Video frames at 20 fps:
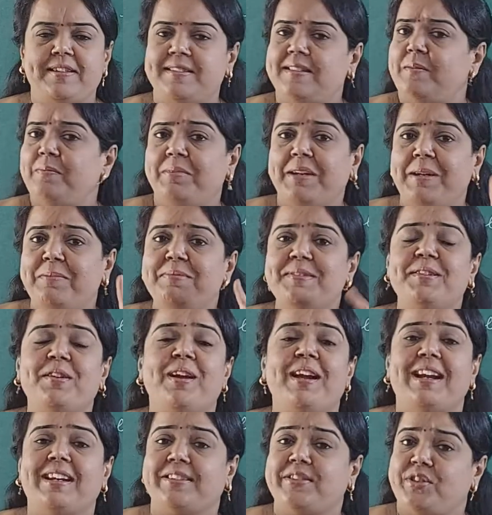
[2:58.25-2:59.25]
Sometimes your
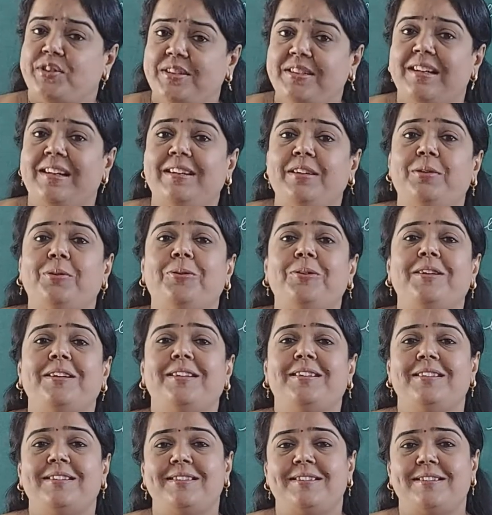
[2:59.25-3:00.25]
action I don't
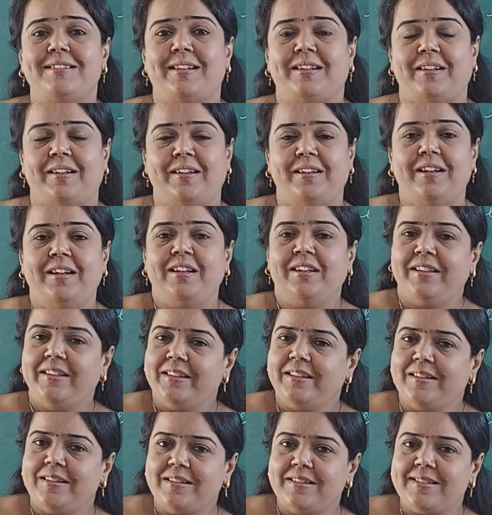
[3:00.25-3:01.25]
understand. Your